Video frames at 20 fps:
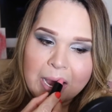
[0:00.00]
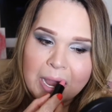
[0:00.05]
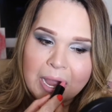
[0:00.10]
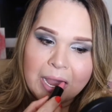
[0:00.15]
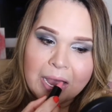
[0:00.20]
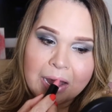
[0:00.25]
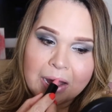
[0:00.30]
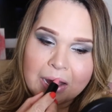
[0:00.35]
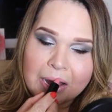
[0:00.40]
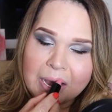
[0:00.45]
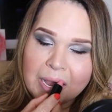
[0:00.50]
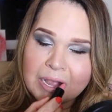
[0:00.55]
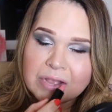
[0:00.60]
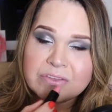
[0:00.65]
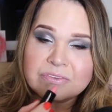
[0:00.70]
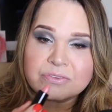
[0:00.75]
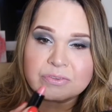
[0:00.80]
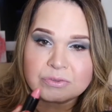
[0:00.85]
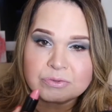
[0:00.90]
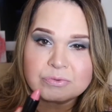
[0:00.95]
Mm,
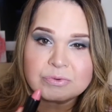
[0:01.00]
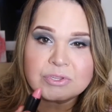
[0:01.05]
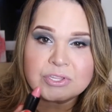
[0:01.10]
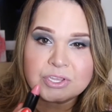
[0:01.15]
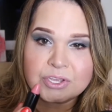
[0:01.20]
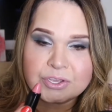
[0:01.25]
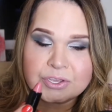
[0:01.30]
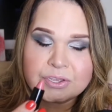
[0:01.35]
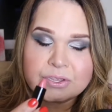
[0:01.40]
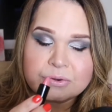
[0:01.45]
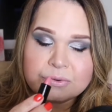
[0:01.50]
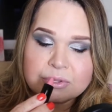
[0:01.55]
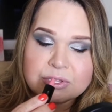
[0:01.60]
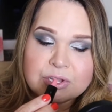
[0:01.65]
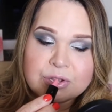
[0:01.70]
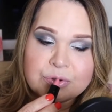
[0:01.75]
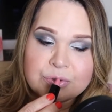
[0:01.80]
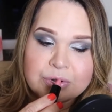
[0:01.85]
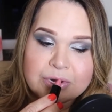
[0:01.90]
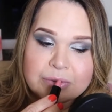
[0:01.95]
feels really good, really
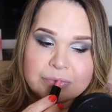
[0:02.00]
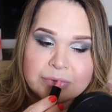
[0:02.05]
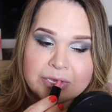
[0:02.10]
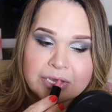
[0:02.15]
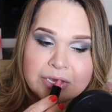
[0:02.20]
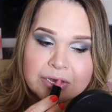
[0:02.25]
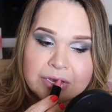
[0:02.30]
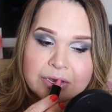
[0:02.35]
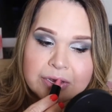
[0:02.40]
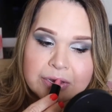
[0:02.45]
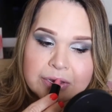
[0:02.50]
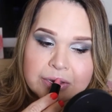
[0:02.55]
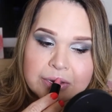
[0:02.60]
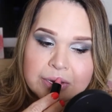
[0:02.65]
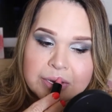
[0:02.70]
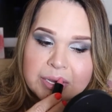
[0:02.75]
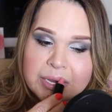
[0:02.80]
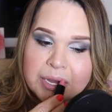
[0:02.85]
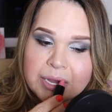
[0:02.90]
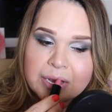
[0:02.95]
creamy
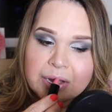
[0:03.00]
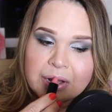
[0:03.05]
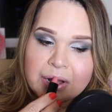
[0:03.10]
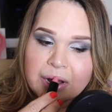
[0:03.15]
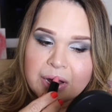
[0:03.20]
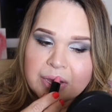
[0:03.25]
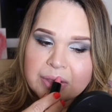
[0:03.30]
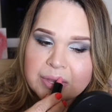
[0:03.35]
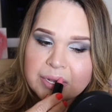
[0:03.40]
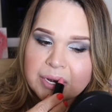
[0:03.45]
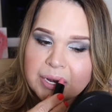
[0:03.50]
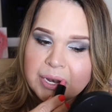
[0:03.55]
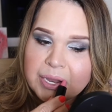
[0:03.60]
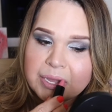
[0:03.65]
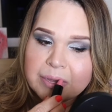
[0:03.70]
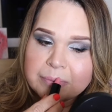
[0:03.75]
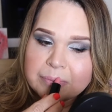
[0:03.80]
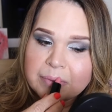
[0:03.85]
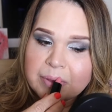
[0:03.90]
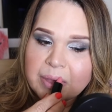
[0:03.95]
on the
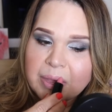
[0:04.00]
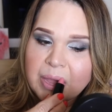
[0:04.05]
lip.